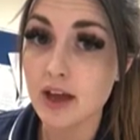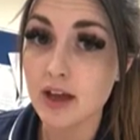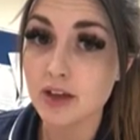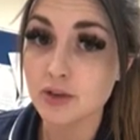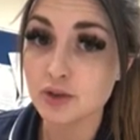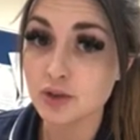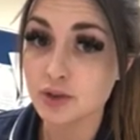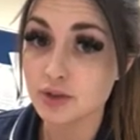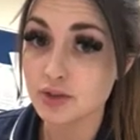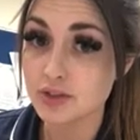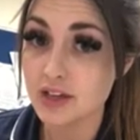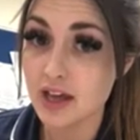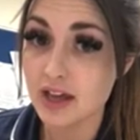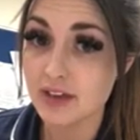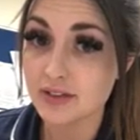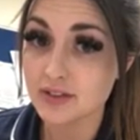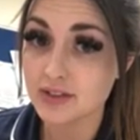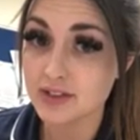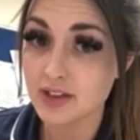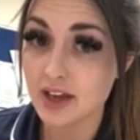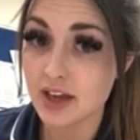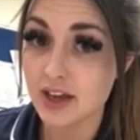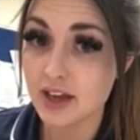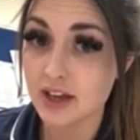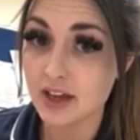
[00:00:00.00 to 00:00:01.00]
just
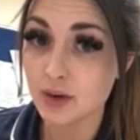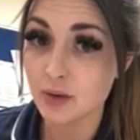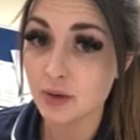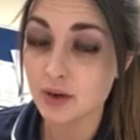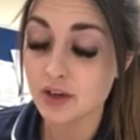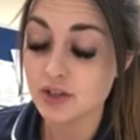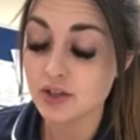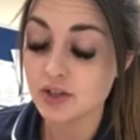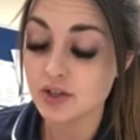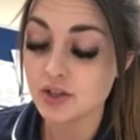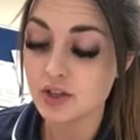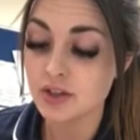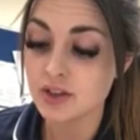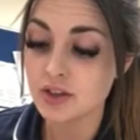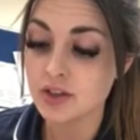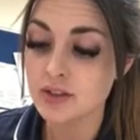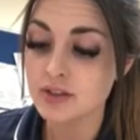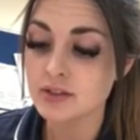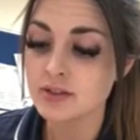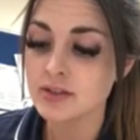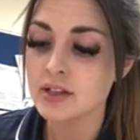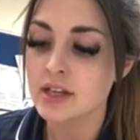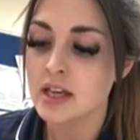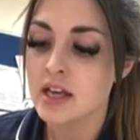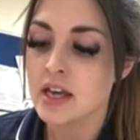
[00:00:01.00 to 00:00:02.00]
answer any
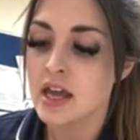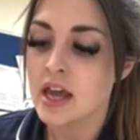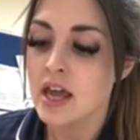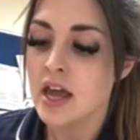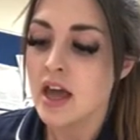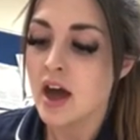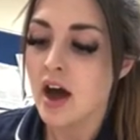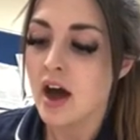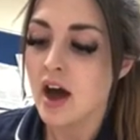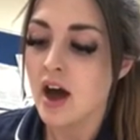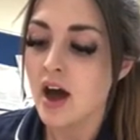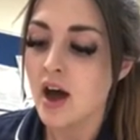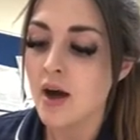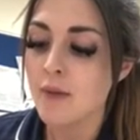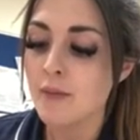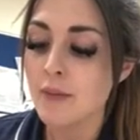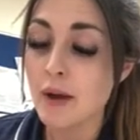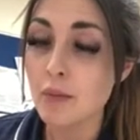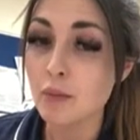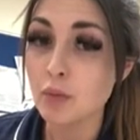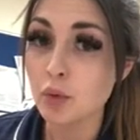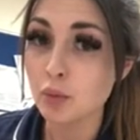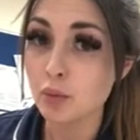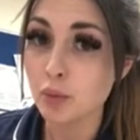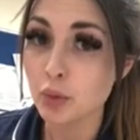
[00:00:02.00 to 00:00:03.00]
questions,
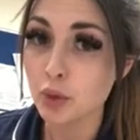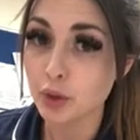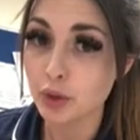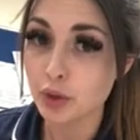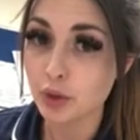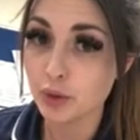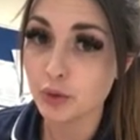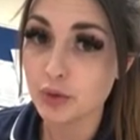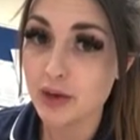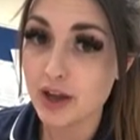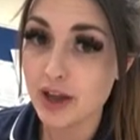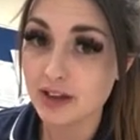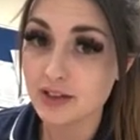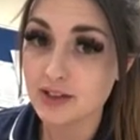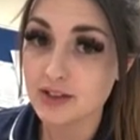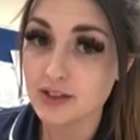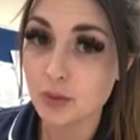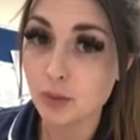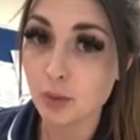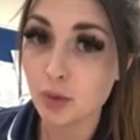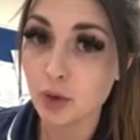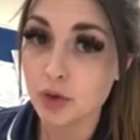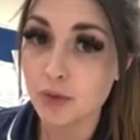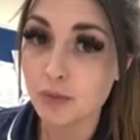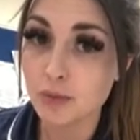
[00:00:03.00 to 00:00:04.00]
and we'll book your next
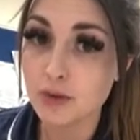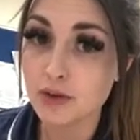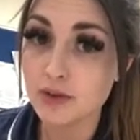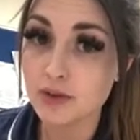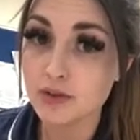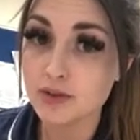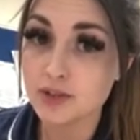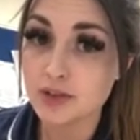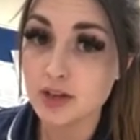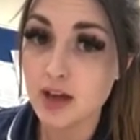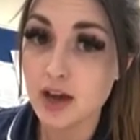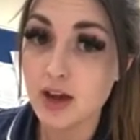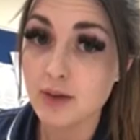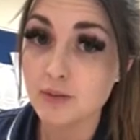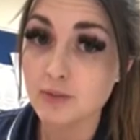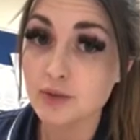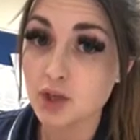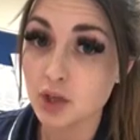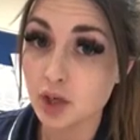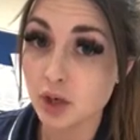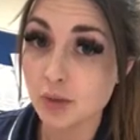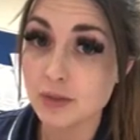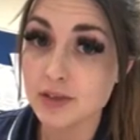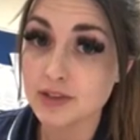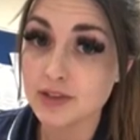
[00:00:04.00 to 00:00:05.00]
appointment
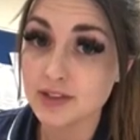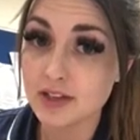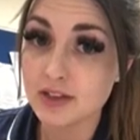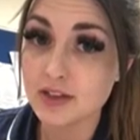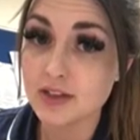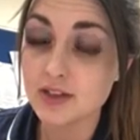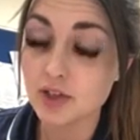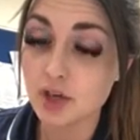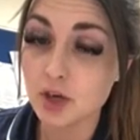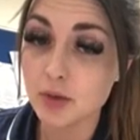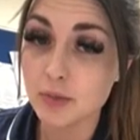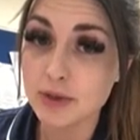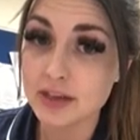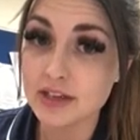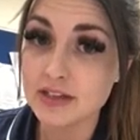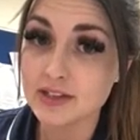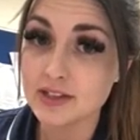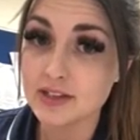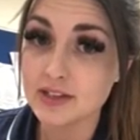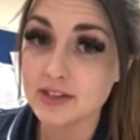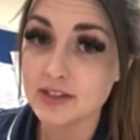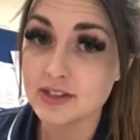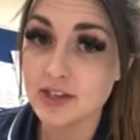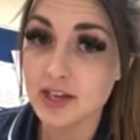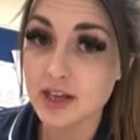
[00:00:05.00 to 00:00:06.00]
to come and see the
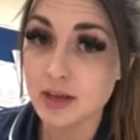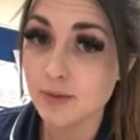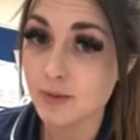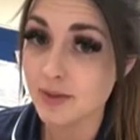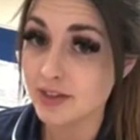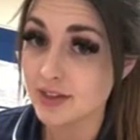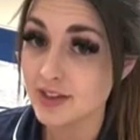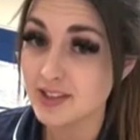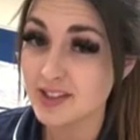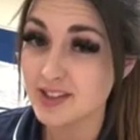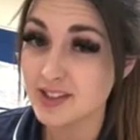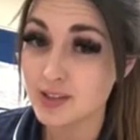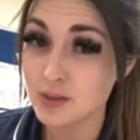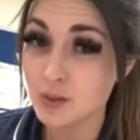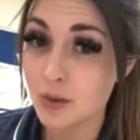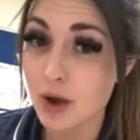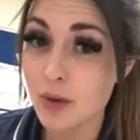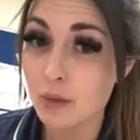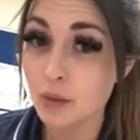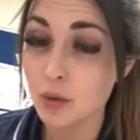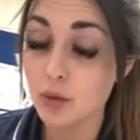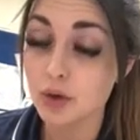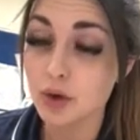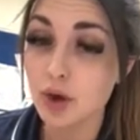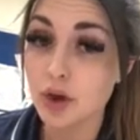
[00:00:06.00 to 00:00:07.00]
diabetes team, and this is where
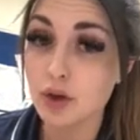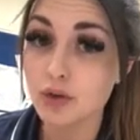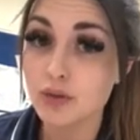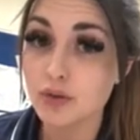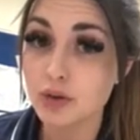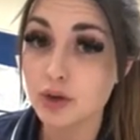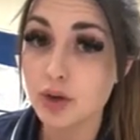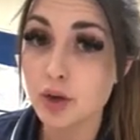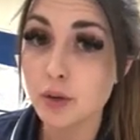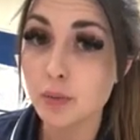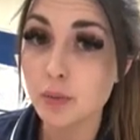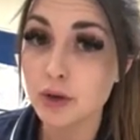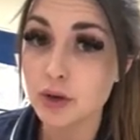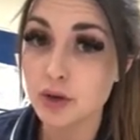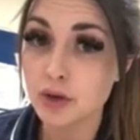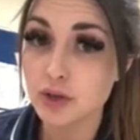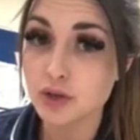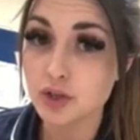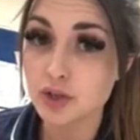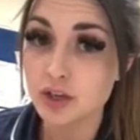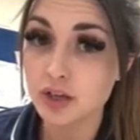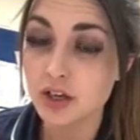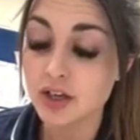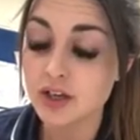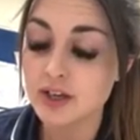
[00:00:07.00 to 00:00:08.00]
we'll go through your blood
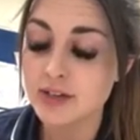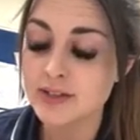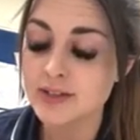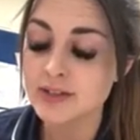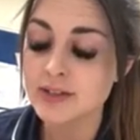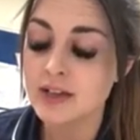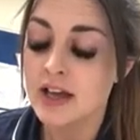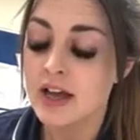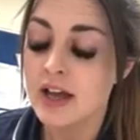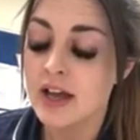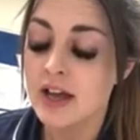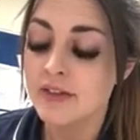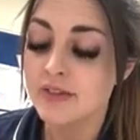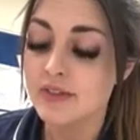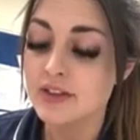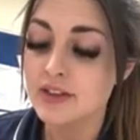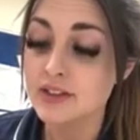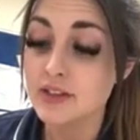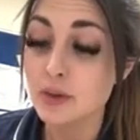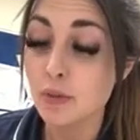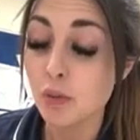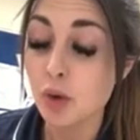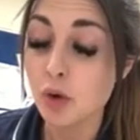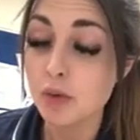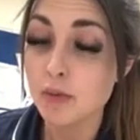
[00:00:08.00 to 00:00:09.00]
sugars.
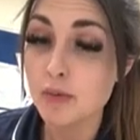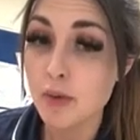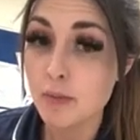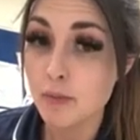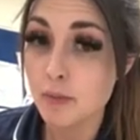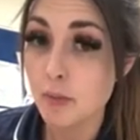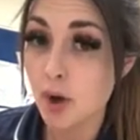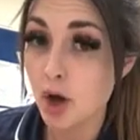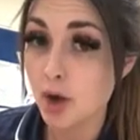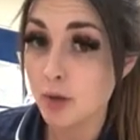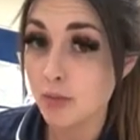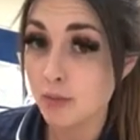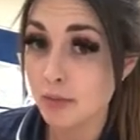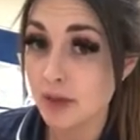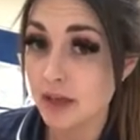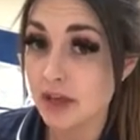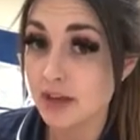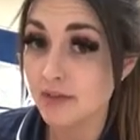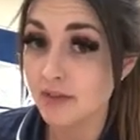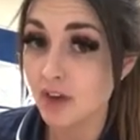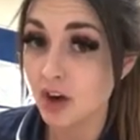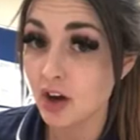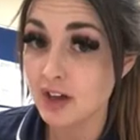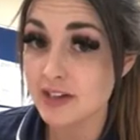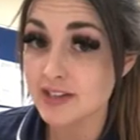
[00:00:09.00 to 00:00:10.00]
This appointment might be
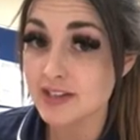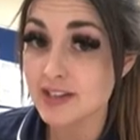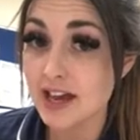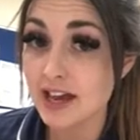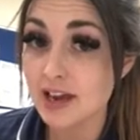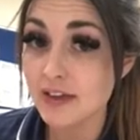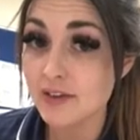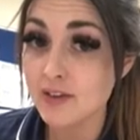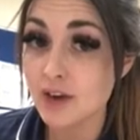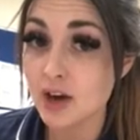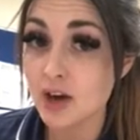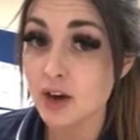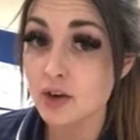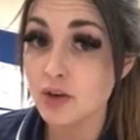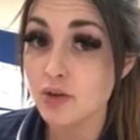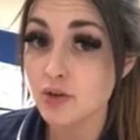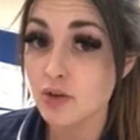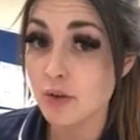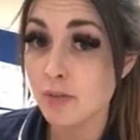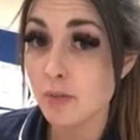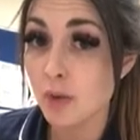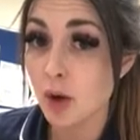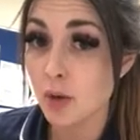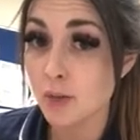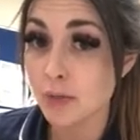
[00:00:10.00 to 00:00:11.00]
via telephone or
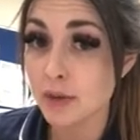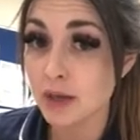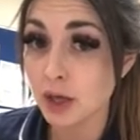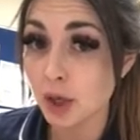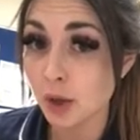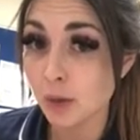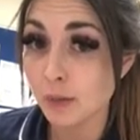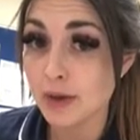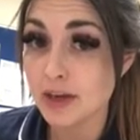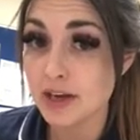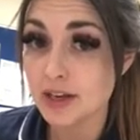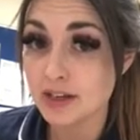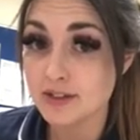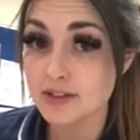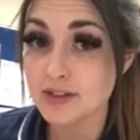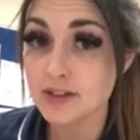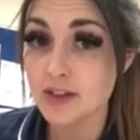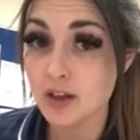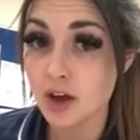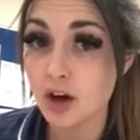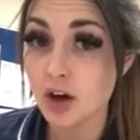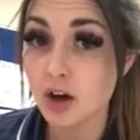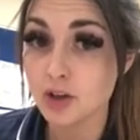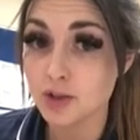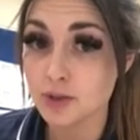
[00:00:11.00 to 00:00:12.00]
it might be coming into
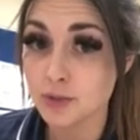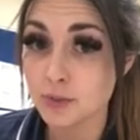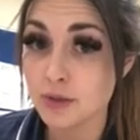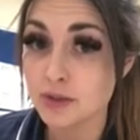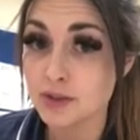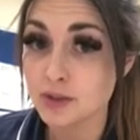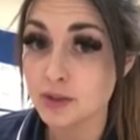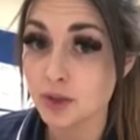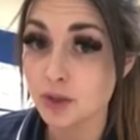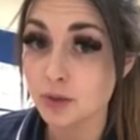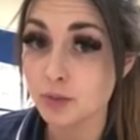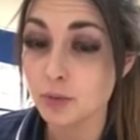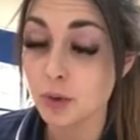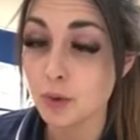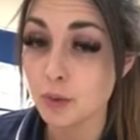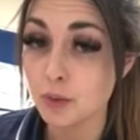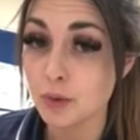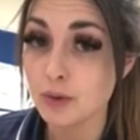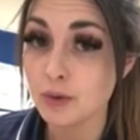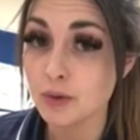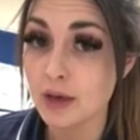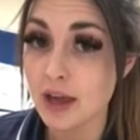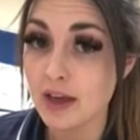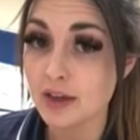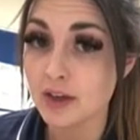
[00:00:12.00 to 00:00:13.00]
the hospital, but
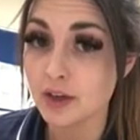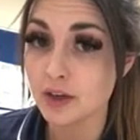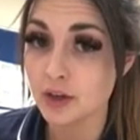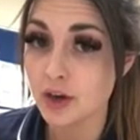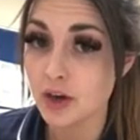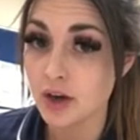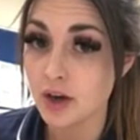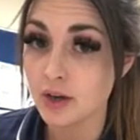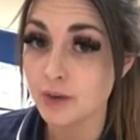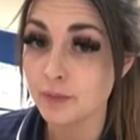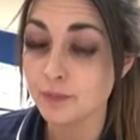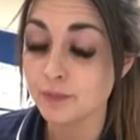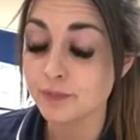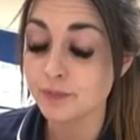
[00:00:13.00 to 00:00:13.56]
we'll let you know.